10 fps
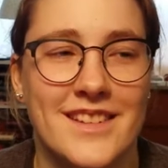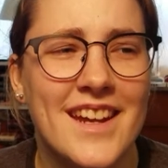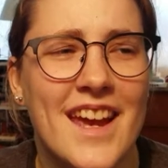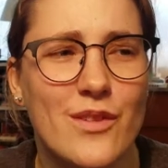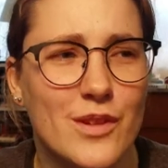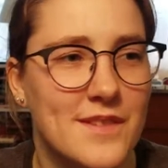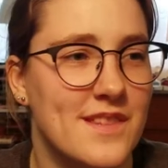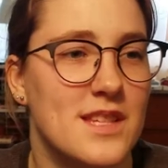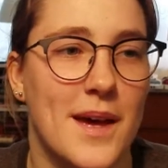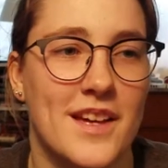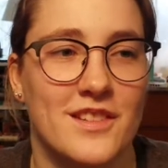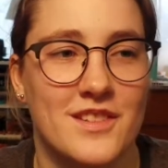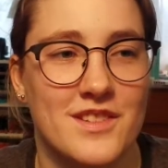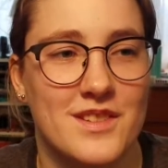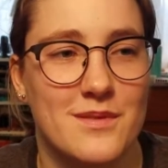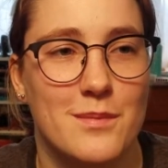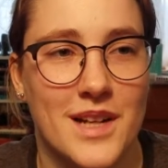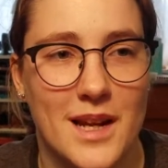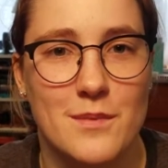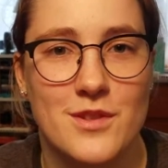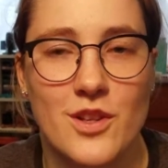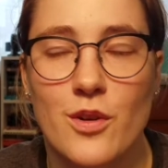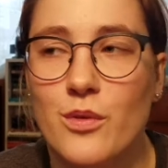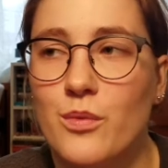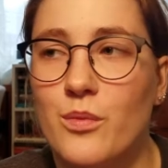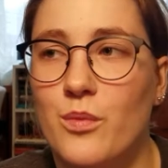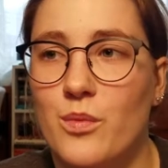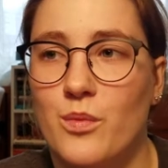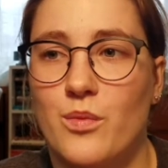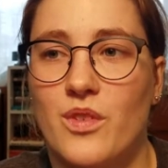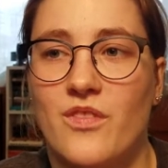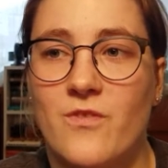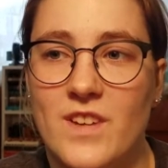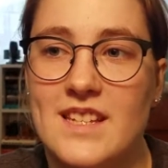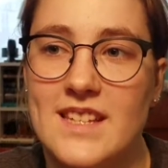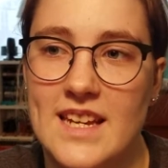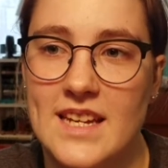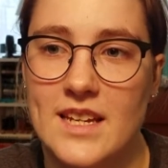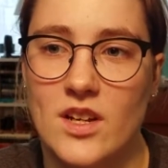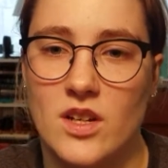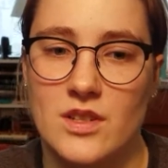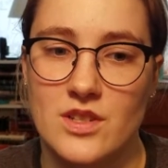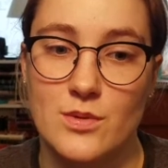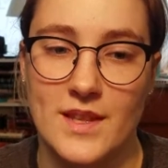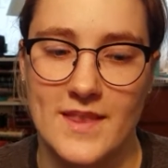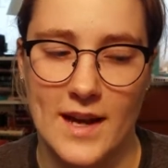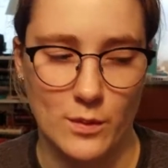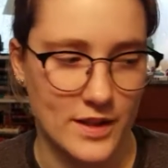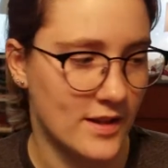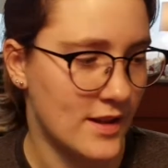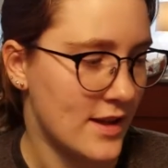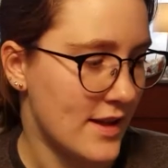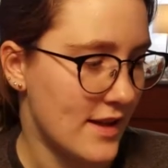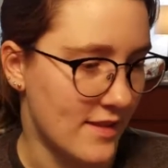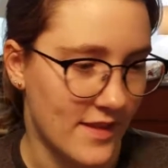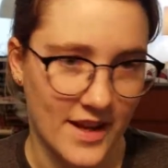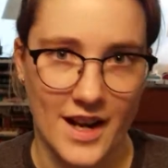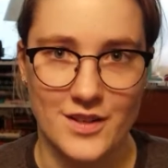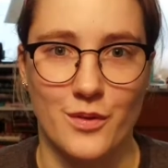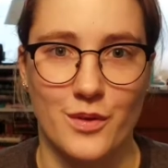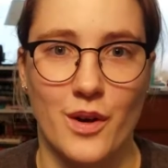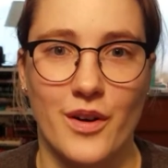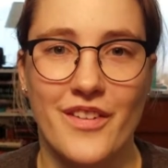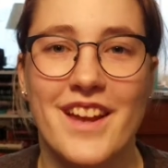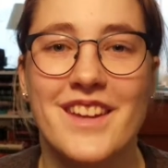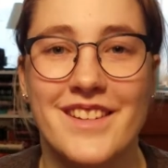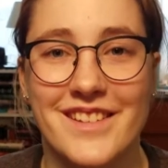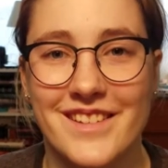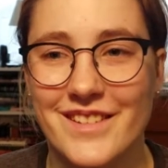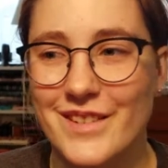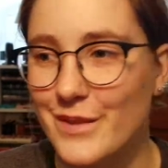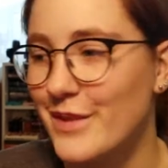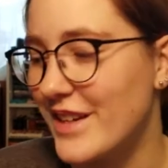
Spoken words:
And I have all of these patterns, but I'm so fixated on doing that one that I don't know if I can do